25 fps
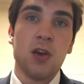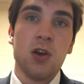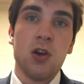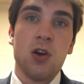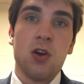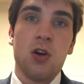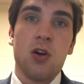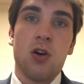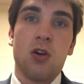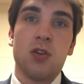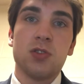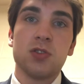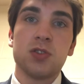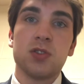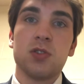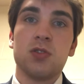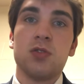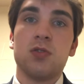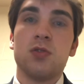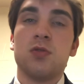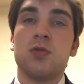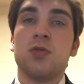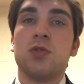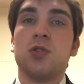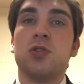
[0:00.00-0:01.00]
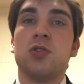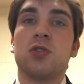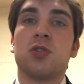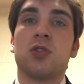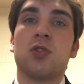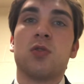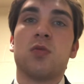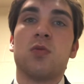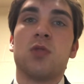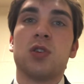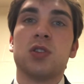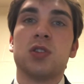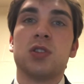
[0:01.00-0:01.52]
Also, you're
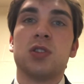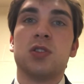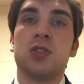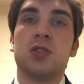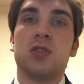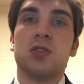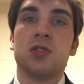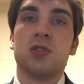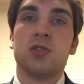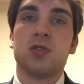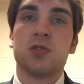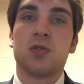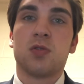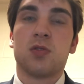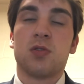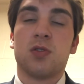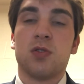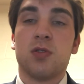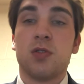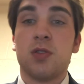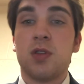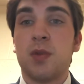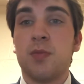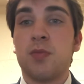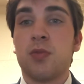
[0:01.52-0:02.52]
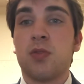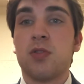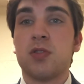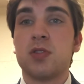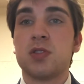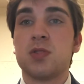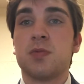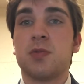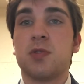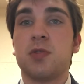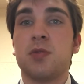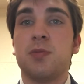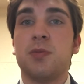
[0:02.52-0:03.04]
going to want to sort of employ
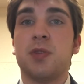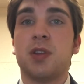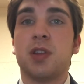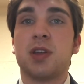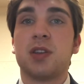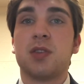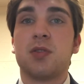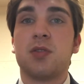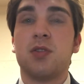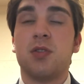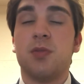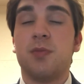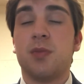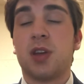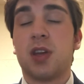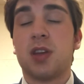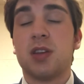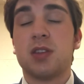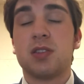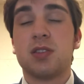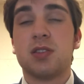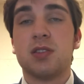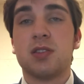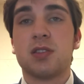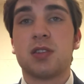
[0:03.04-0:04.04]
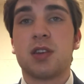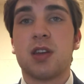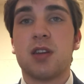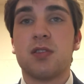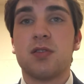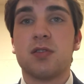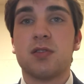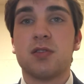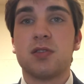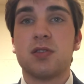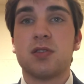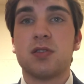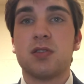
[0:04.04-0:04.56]
some communication
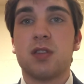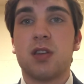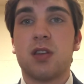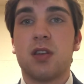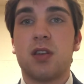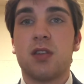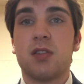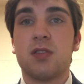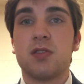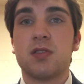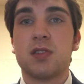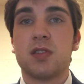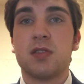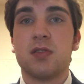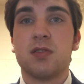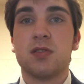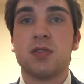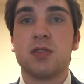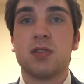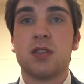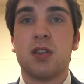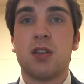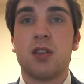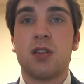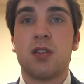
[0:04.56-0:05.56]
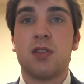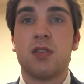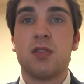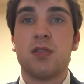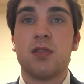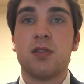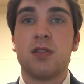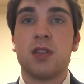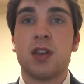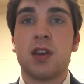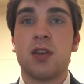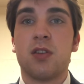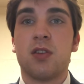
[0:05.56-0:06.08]
skills
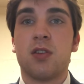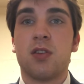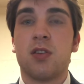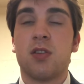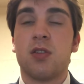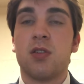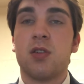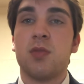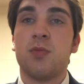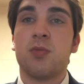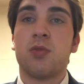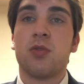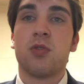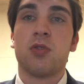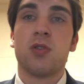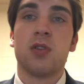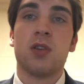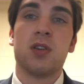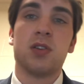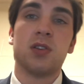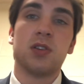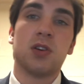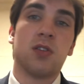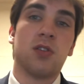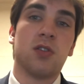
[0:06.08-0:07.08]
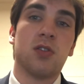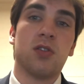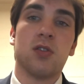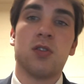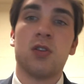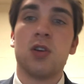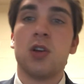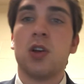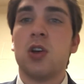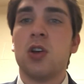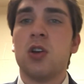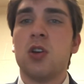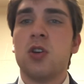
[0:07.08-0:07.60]
that are important, are
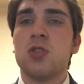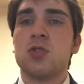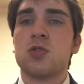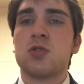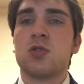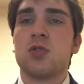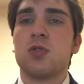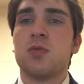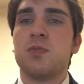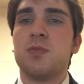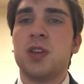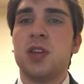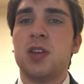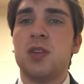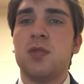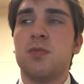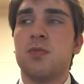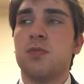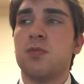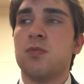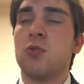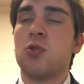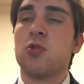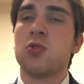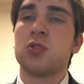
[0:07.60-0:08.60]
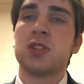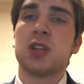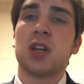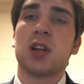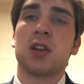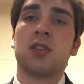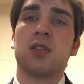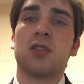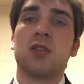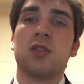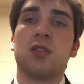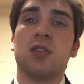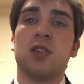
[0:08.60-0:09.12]
sort of being more
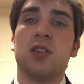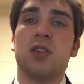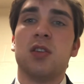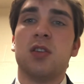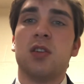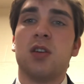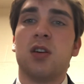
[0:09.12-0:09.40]
technically